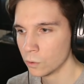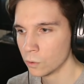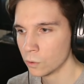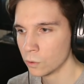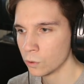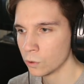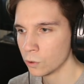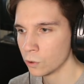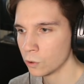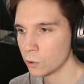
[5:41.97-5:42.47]

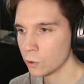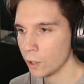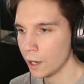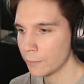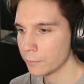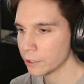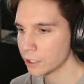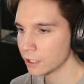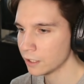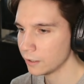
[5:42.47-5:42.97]
Ooh,
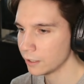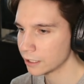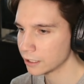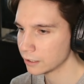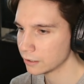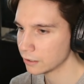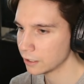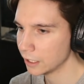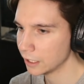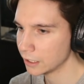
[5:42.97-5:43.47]
I really like
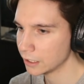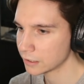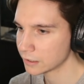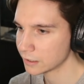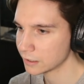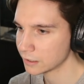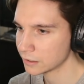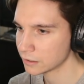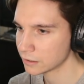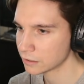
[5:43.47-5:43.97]
the way
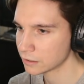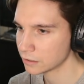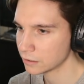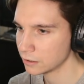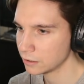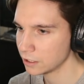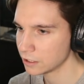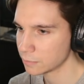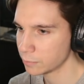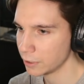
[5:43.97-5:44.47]

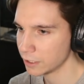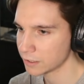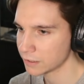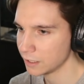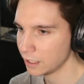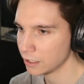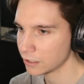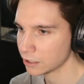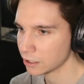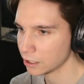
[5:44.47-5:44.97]
this breaks
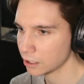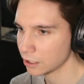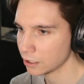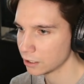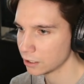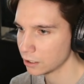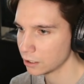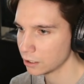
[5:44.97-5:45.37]
down here.